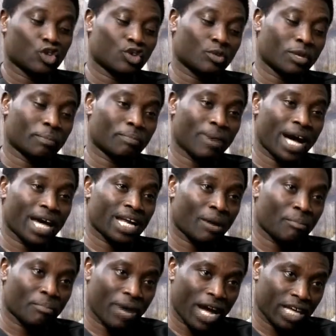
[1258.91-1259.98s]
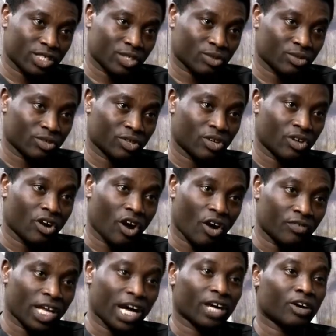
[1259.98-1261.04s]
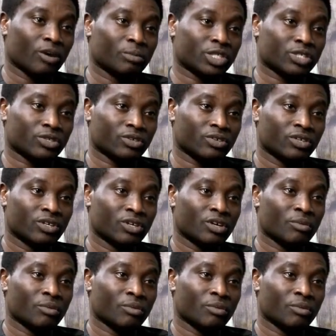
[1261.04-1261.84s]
to be part and parcel of that commission.